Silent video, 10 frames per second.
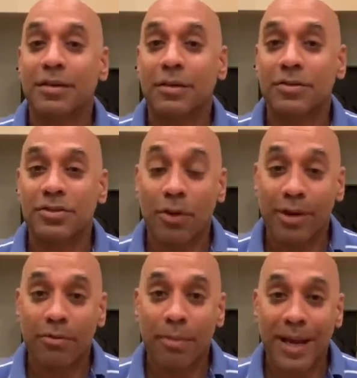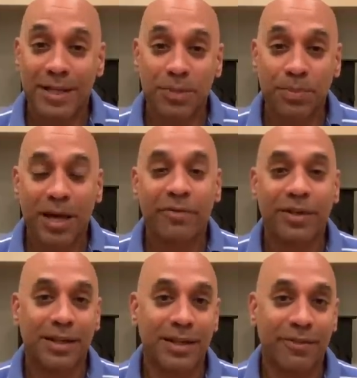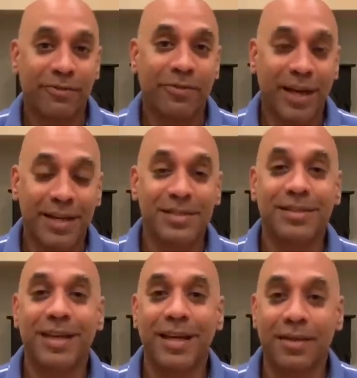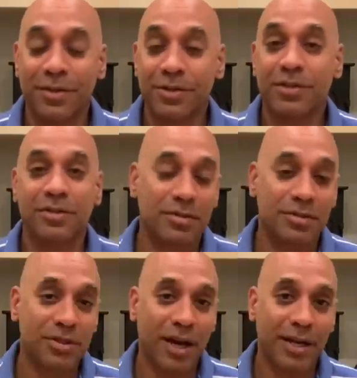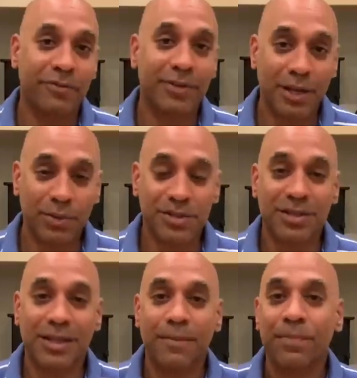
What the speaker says: so it remains perfectly at phase at the desired frequency.